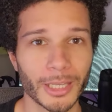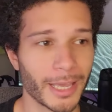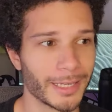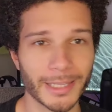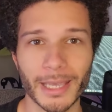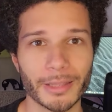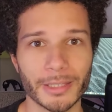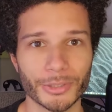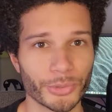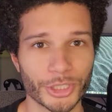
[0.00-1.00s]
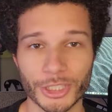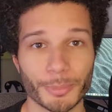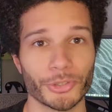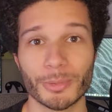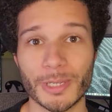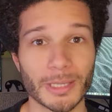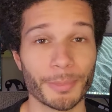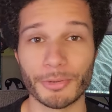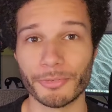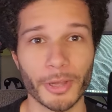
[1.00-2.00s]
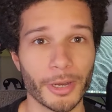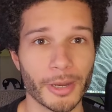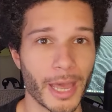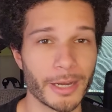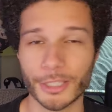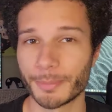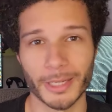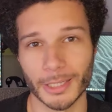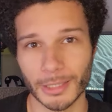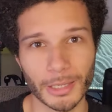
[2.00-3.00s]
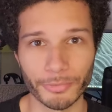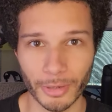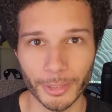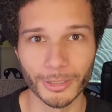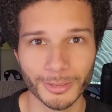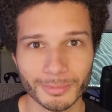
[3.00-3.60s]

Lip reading: And again, this was just supposed to be something fun. I didn't expect anything from it.